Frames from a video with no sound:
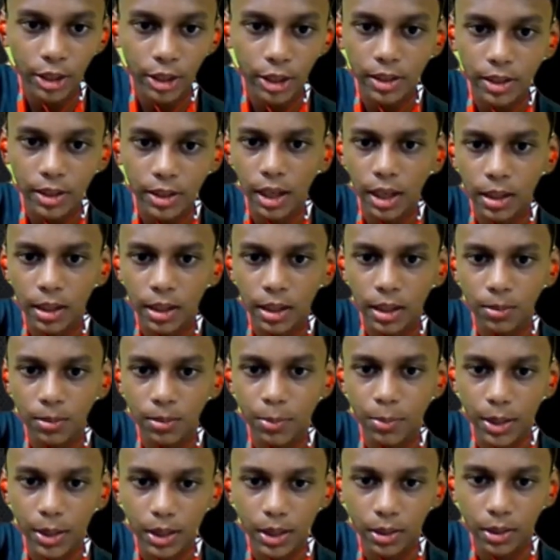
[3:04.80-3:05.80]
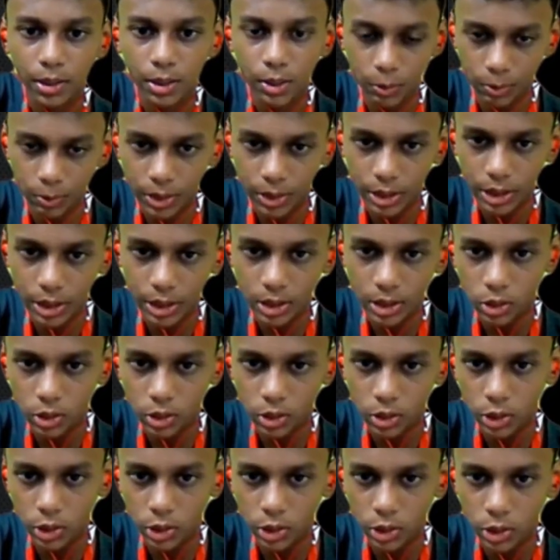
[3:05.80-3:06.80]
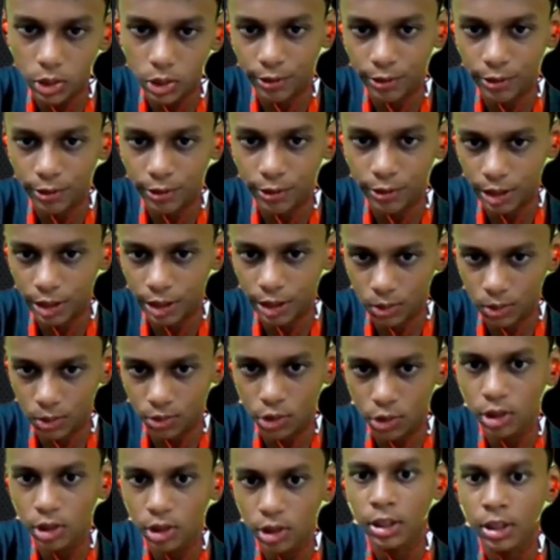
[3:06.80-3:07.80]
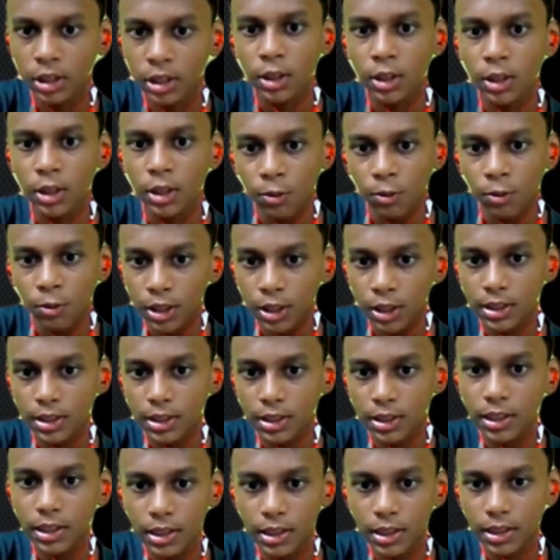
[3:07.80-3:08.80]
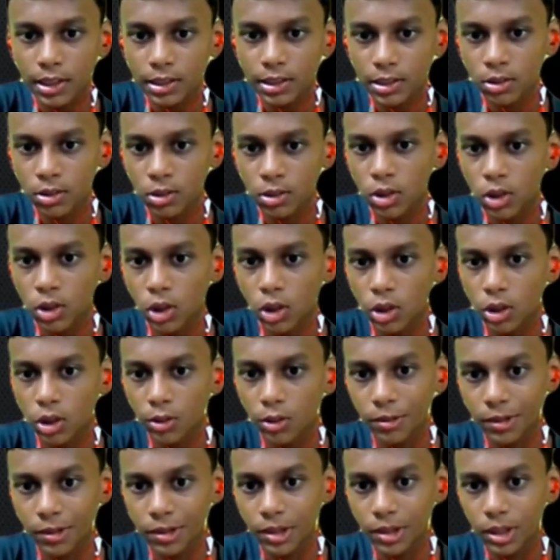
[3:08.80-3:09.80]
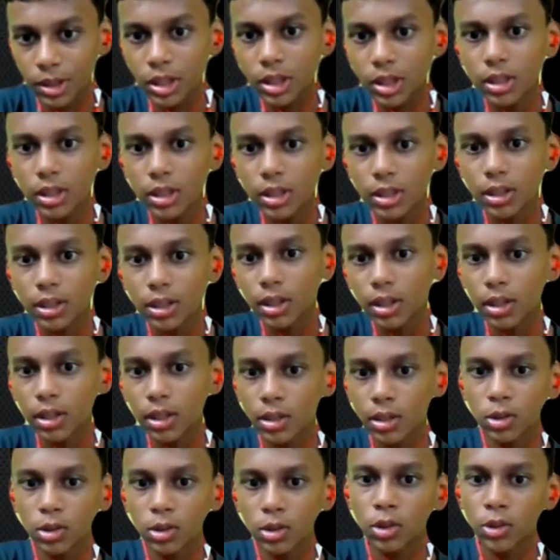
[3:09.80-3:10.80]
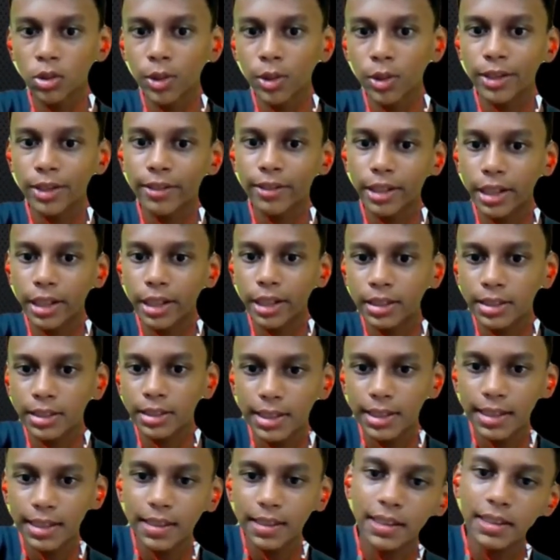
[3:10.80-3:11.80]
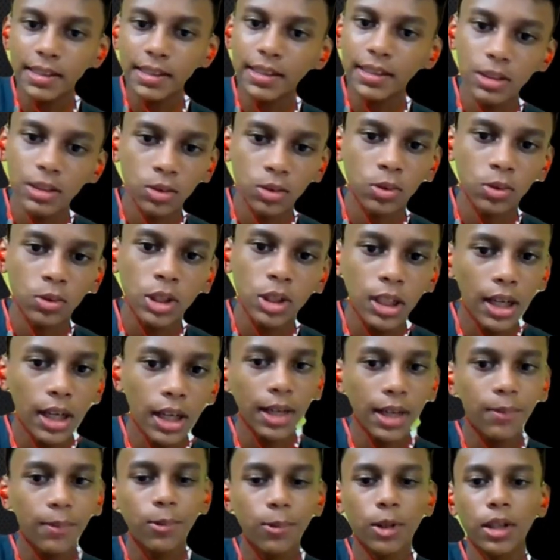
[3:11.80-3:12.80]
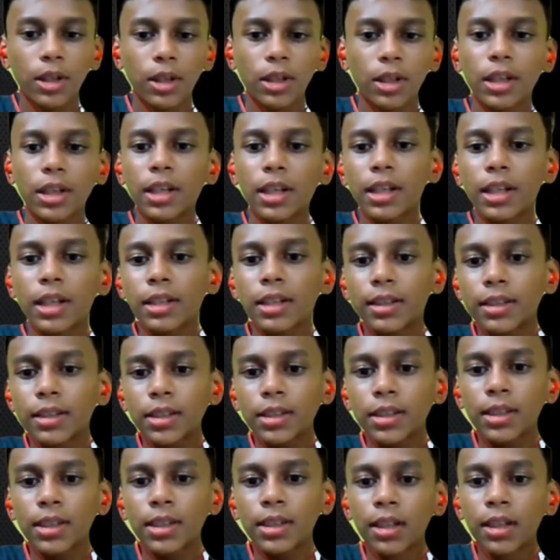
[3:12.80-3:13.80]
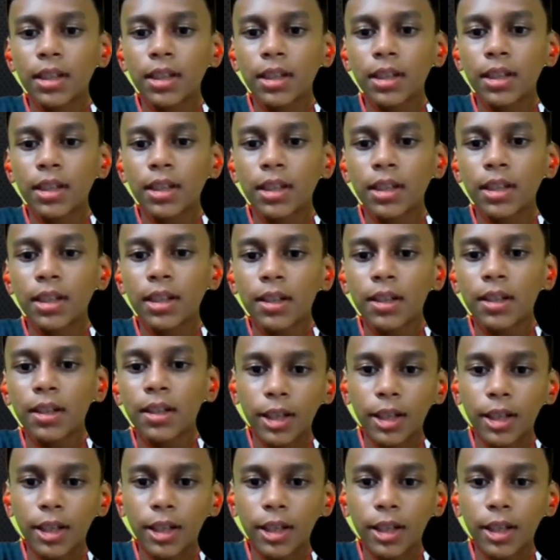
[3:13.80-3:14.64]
3 and the B's coefficient is 4. For C there is no coefficient. So we will consider it as 1 and for D it is 5.